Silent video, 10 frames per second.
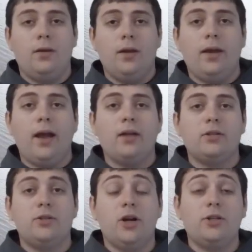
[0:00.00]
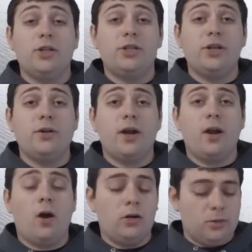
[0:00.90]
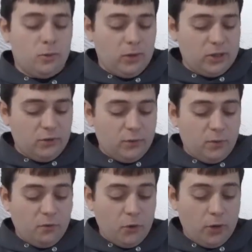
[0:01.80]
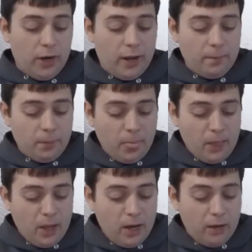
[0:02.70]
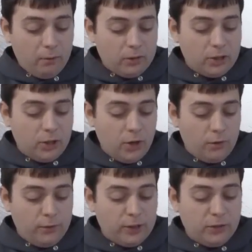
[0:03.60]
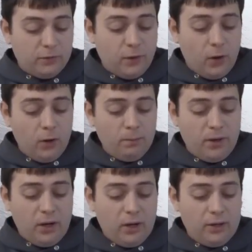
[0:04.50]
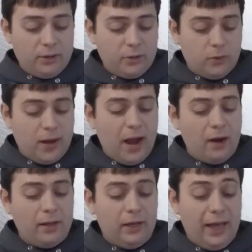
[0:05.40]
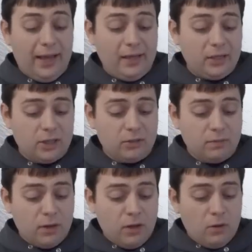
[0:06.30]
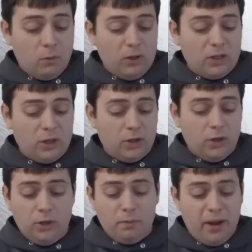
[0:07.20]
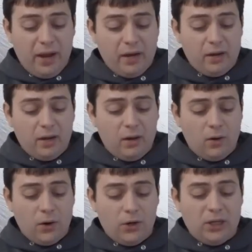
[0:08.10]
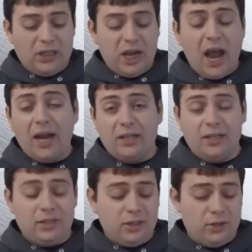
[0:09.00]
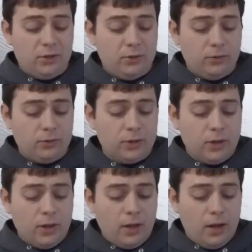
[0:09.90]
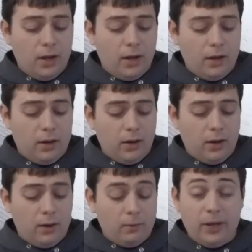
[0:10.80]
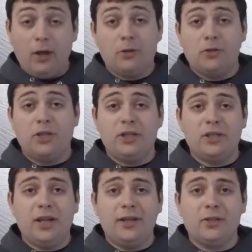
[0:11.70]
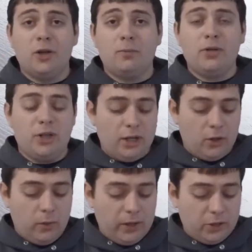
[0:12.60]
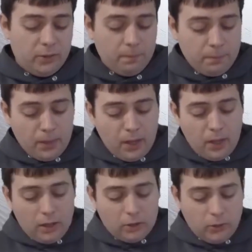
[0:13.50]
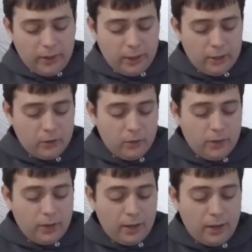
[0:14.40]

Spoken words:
Hey guys, Johnny Jenkins here. Got an awesome question from a viewer today, and he wants to know, fishing farm ponds or county lakes, what's a good bait or a good tactic to use? And he also says thanks. So I appreciate the question. Let's go ahead and get into it.